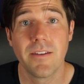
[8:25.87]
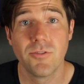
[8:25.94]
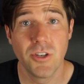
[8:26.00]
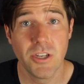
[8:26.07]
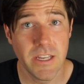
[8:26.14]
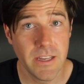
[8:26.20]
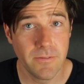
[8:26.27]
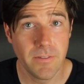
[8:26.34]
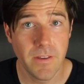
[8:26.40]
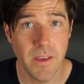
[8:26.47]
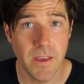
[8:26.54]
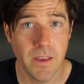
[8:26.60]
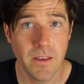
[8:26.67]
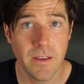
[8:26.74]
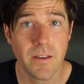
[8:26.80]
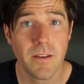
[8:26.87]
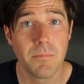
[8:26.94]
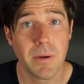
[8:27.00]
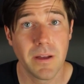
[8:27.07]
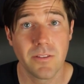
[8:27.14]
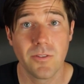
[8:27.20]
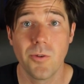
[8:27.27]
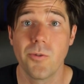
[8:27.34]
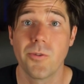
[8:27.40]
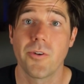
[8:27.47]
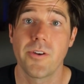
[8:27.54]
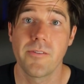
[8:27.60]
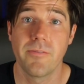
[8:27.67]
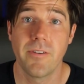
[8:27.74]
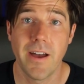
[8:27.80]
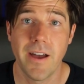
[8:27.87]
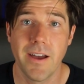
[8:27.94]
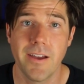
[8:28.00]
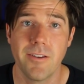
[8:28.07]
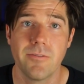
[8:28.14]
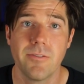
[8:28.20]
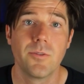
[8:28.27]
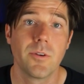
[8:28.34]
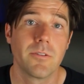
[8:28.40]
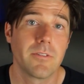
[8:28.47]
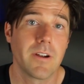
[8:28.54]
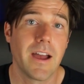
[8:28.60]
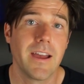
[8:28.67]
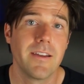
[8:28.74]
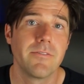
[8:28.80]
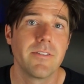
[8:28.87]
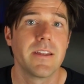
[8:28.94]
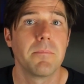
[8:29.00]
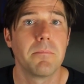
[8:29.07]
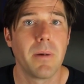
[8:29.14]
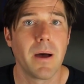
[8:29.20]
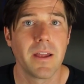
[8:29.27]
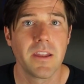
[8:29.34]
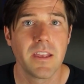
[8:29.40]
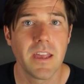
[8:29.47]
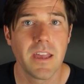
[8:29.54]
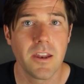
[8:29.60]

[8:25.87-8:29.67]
GeV by 235 to arrive at a binding